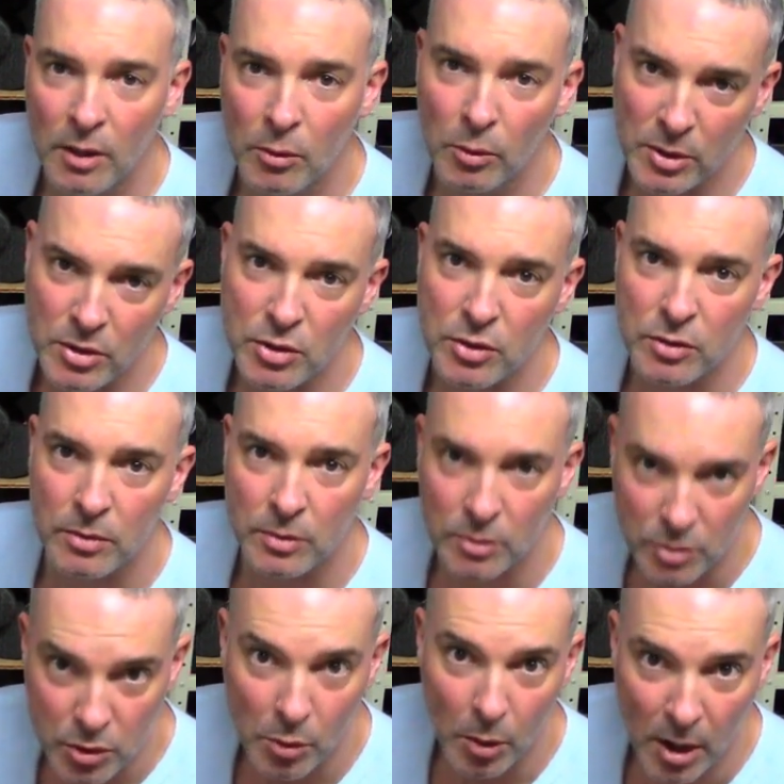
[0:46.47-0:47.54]
which
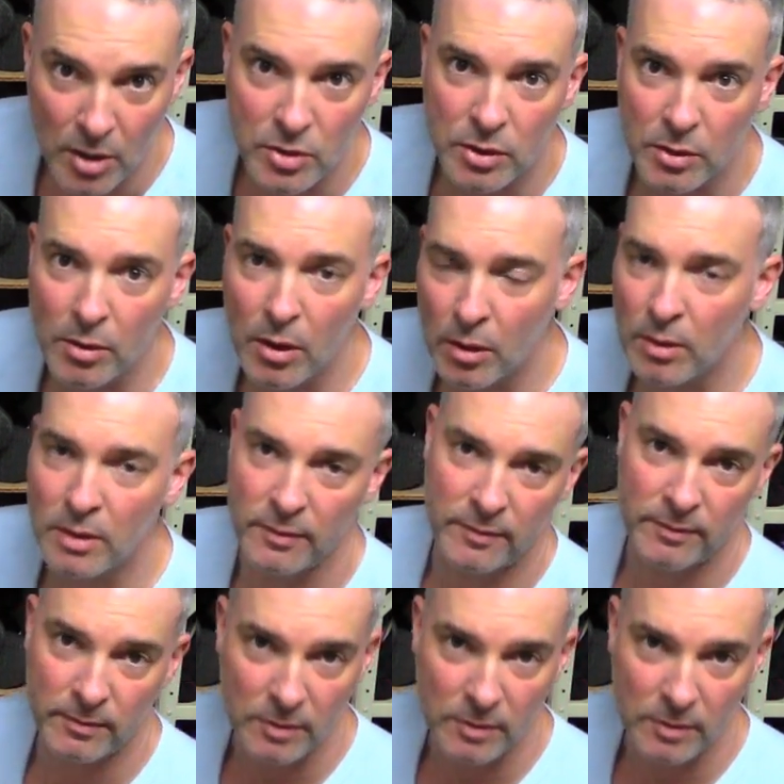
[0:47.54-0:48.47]
squash to grow if,